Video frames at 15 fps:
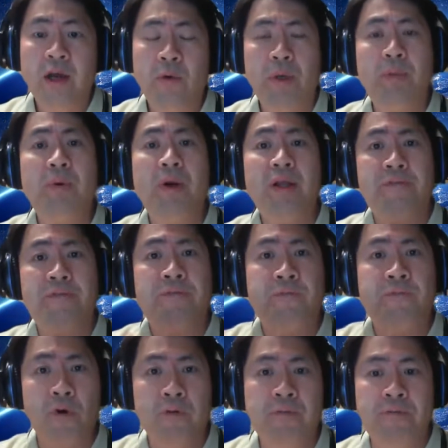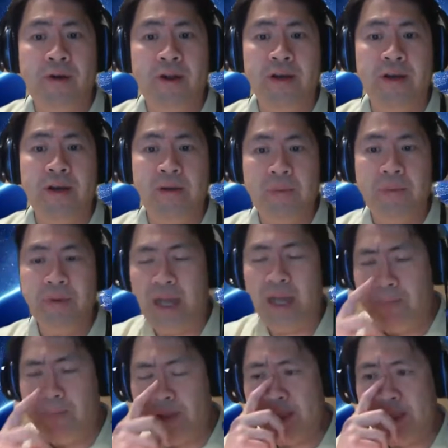We were at the forefront. We were at the
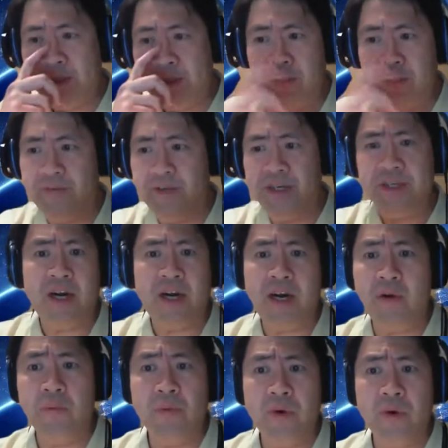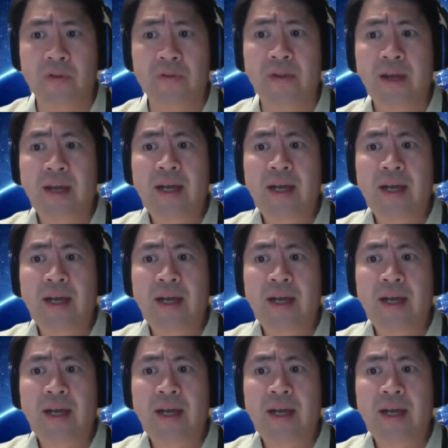epicenter of the entire world.